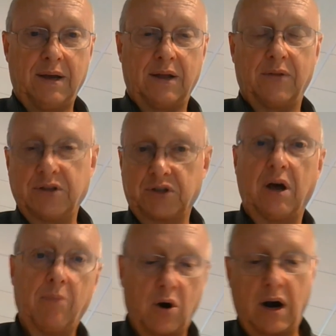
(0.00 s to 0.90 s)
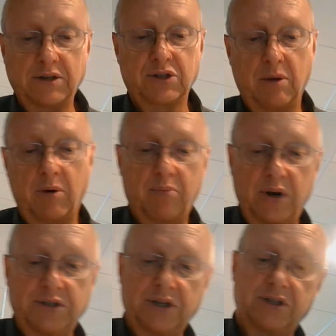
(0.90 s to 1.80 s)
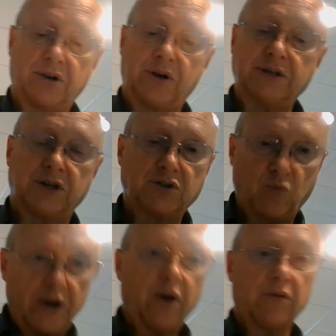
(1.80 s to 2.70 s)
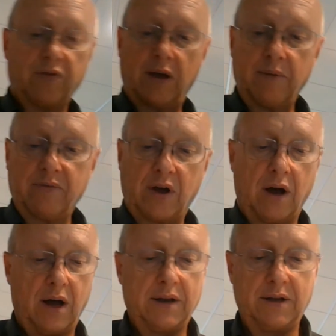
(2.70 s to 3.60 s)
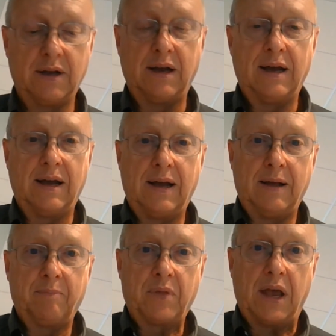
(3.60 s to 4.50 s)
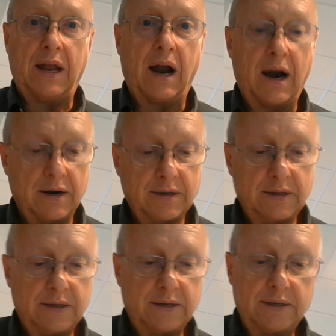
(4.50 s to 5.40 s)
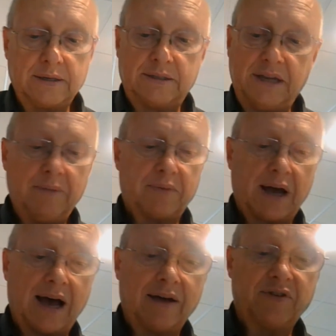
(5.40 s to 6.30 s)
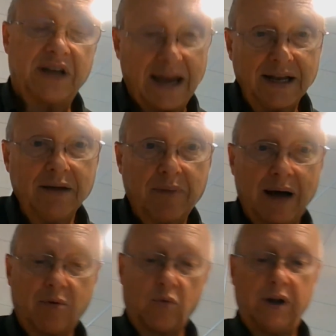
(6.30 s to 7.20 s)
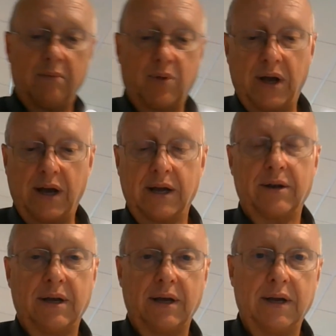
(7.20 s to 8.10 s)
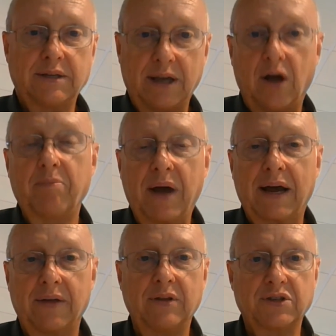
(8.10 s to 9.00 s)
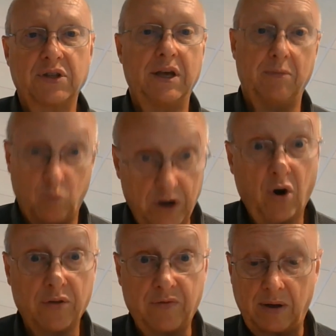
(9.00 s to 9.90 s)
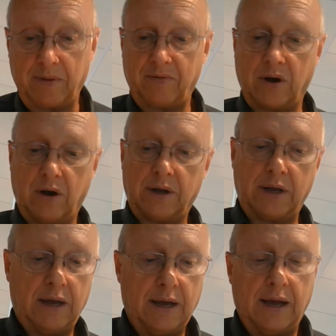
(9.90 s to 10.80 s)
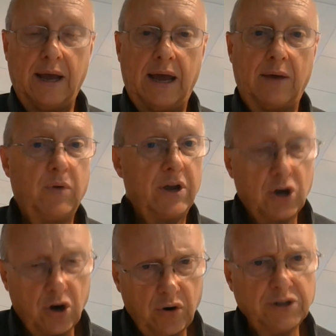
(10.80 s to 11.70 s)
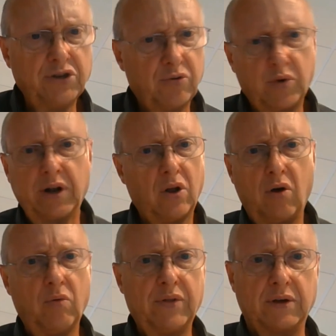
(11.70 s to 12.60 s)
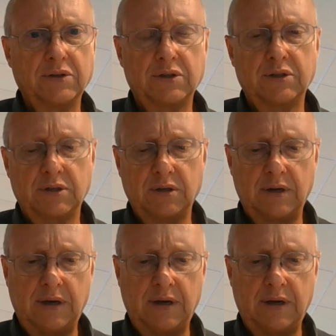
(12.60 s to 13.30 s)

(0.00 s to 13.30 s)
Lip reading: Now this summer, our summer preaching series is We Are the Family of God, and our deep dive daily Bible reading plan is unpacking this theme, We Are the Family of God, and we encourage you to read along with us.